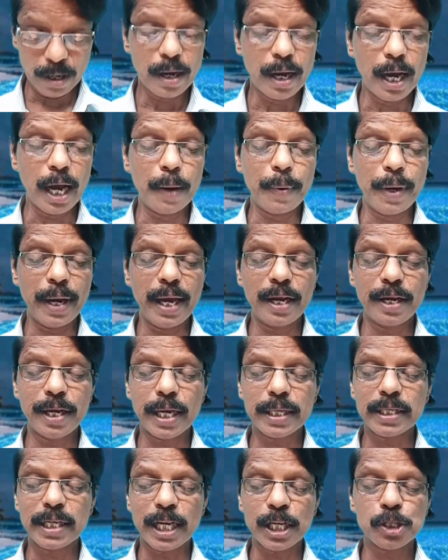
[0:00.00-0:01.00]

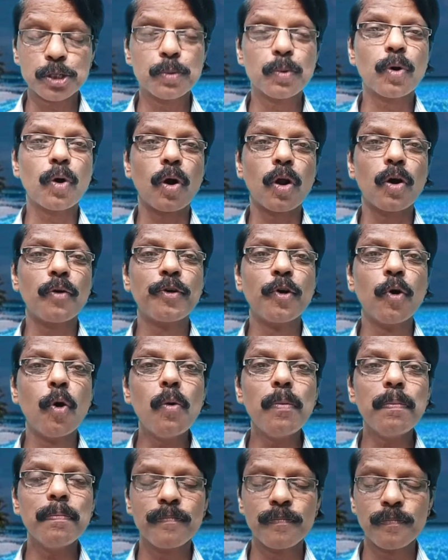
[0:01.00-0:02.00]
Take the textbook, all of you.